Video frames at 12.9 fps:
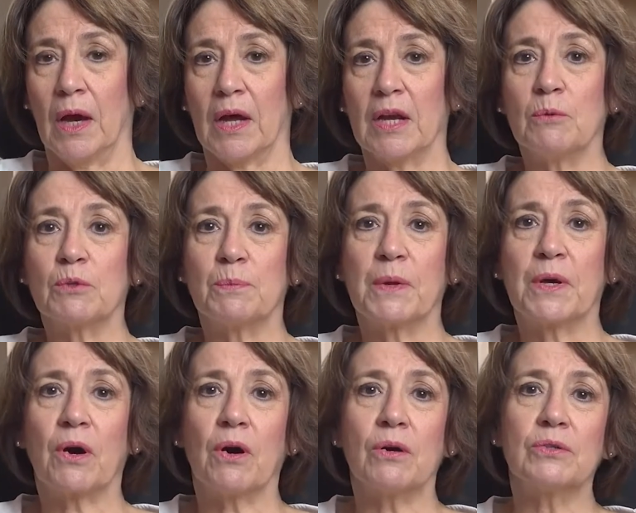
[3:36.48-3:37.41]
And it was
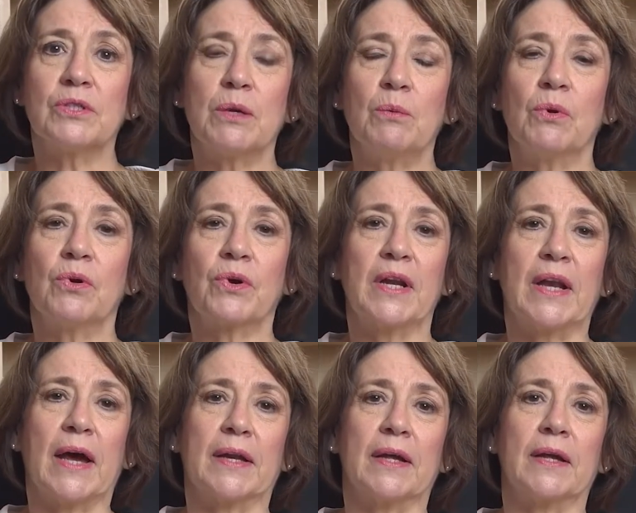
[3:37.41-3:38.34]
because they were looking
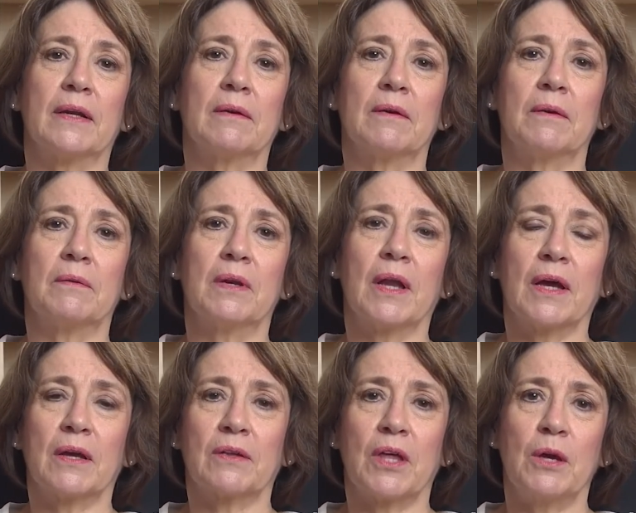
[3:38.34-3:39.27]
at it
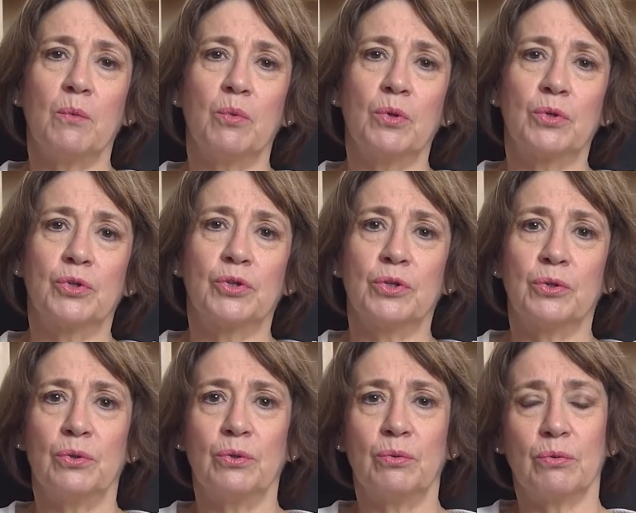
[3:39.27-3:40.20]
like they would
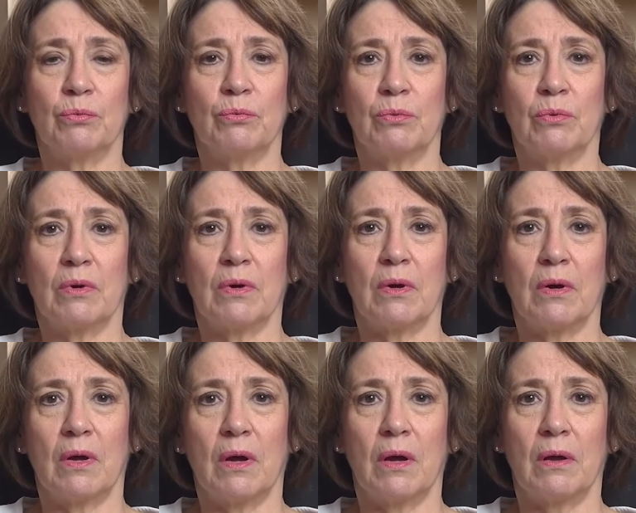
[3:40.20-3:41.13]
do
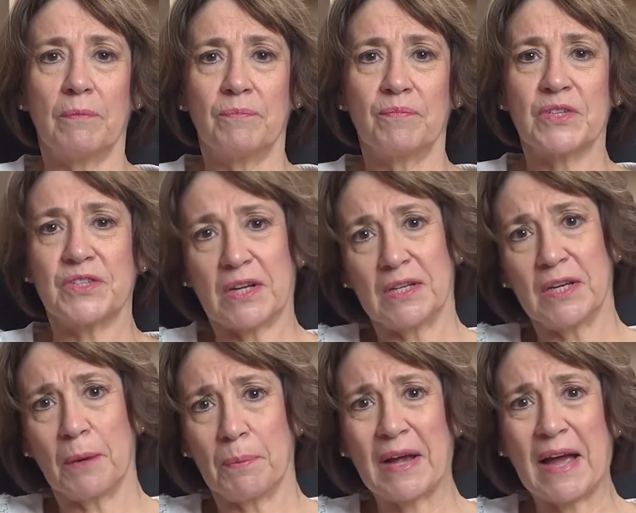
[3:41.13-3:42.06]

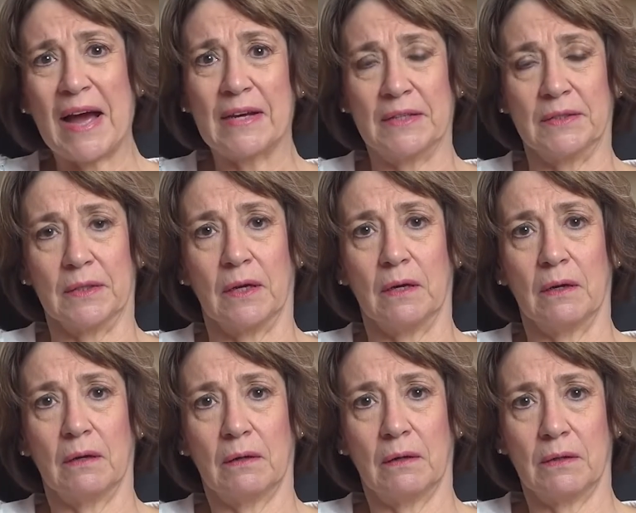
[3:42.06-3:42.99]
setting up a calendar
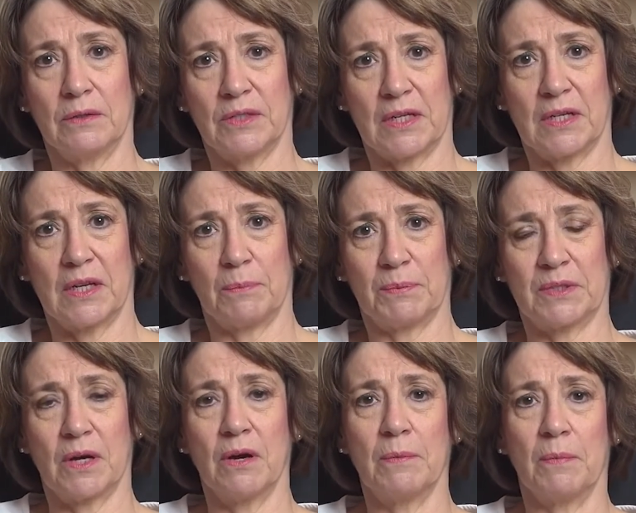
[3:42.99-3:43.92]
and setting up a
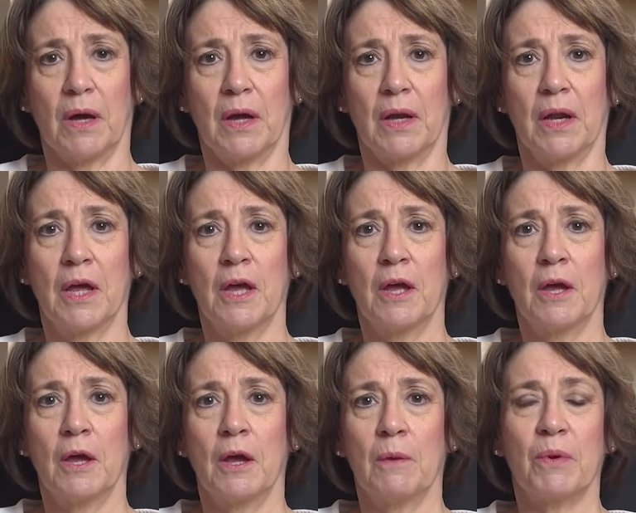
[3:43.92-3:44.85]
timeline,
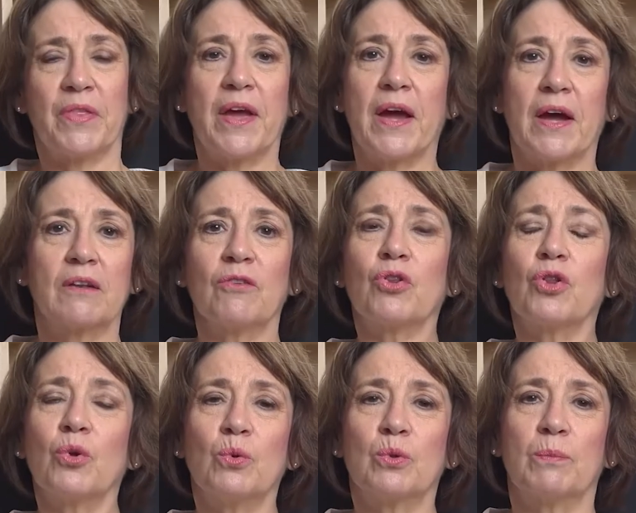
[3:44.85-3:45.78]
but they hadn't
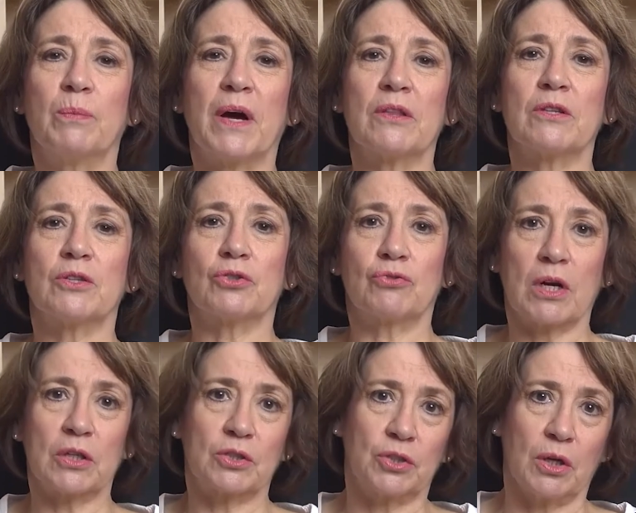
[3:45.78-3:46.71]
thought about the
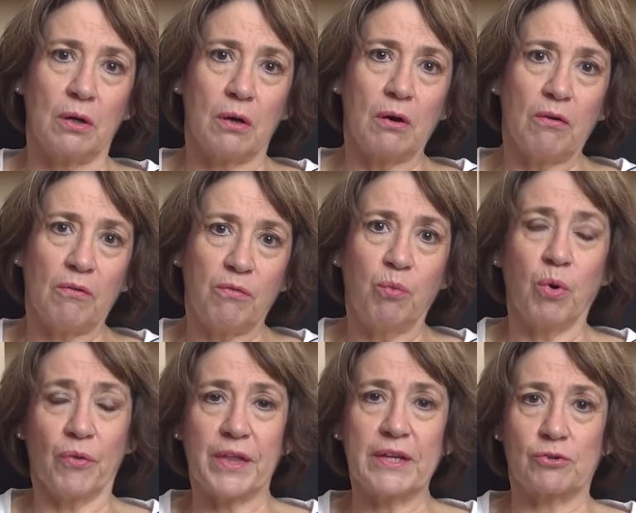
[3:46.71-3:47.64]
structure of
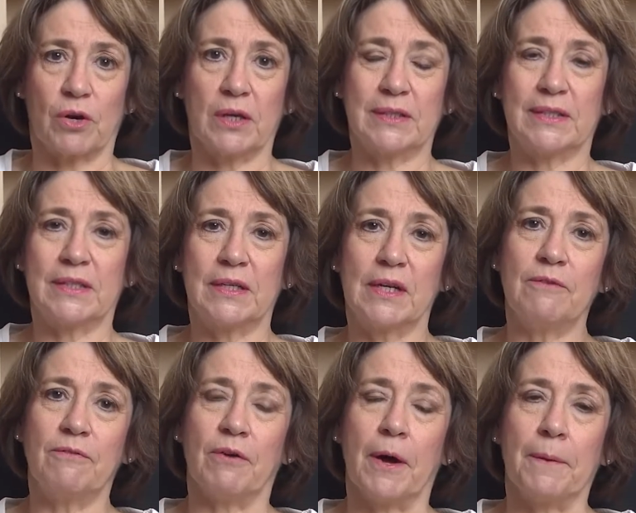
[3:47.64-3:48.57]
what they tried to
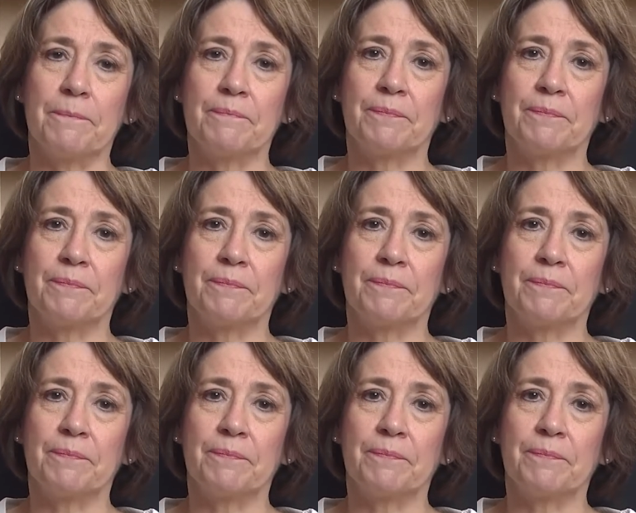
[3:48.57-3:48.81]
deliver.